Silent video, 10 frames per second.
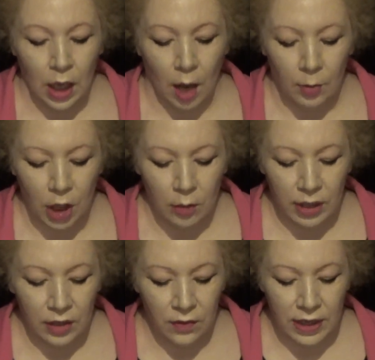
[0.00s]
I'm going to be
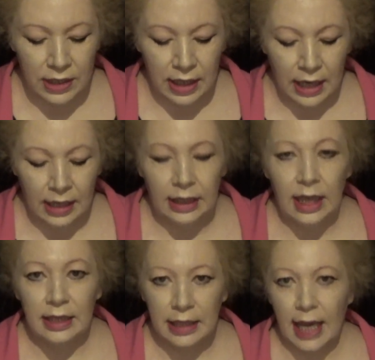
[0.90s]
investigating
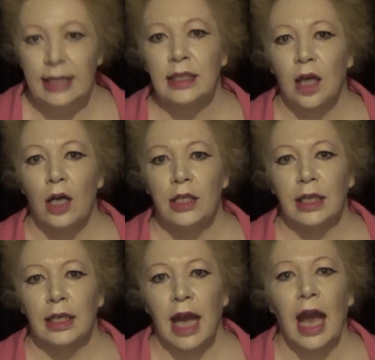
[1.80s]
gaslighting
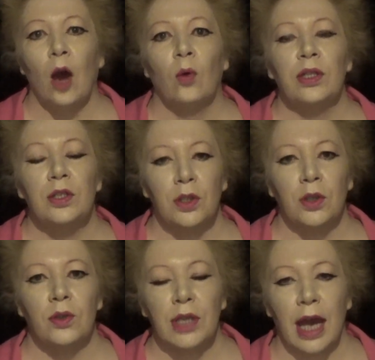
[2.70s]
and how it is
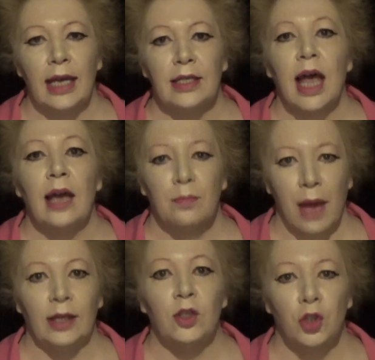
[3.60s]
used as a
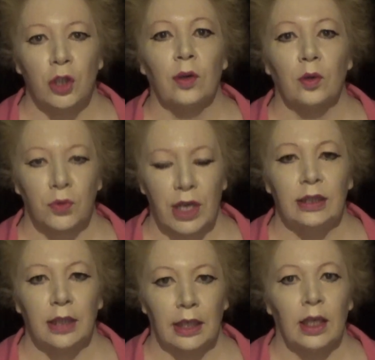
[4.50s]
managerial
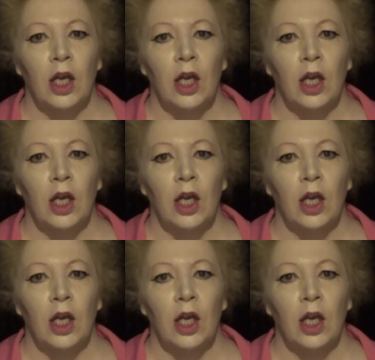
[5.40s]
technique.